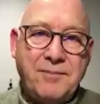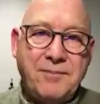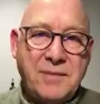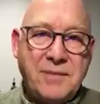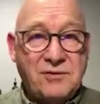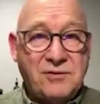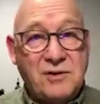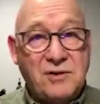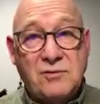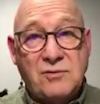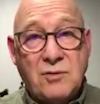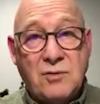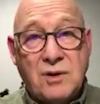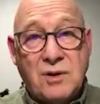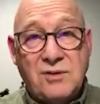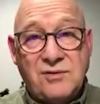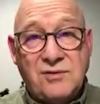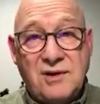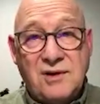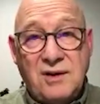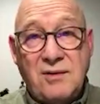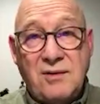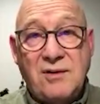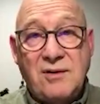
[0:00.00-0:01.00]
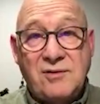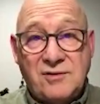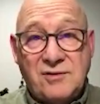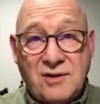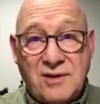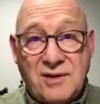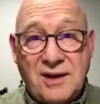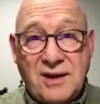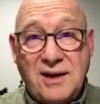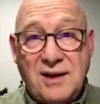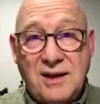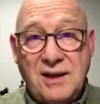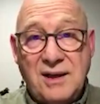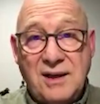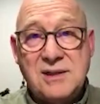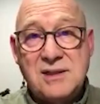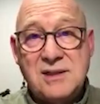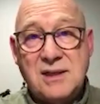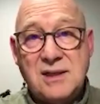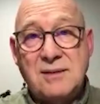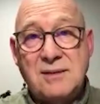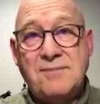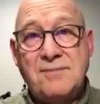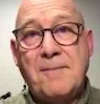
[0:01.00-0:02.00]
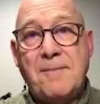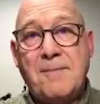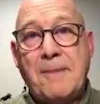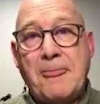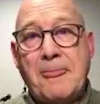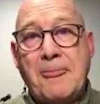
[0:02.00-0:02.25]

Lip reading: This is quite serious. I think you need to